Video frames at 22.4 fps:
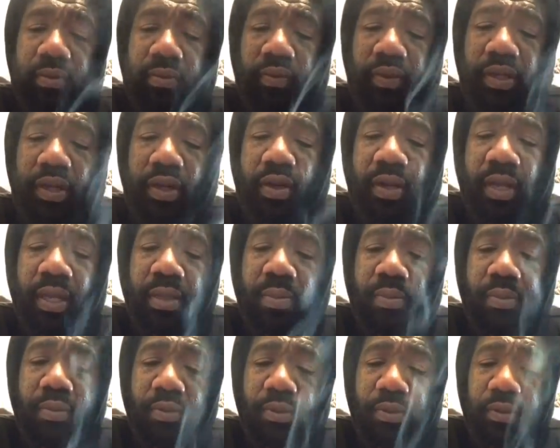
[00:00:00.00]
With no
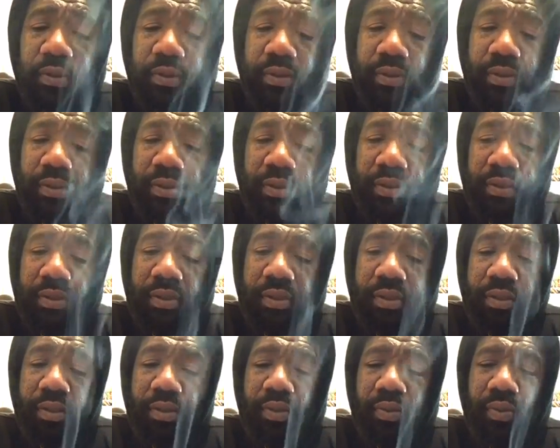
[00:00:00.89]
label.
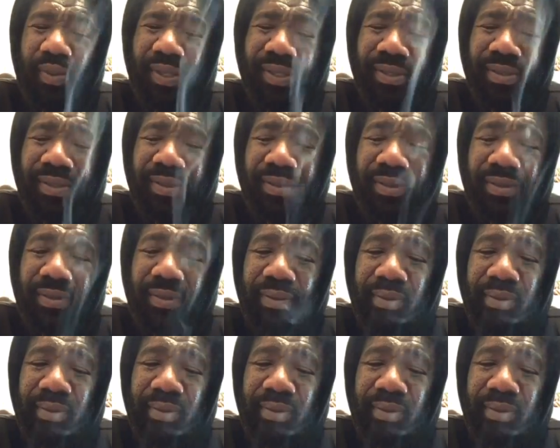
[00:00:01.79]
What?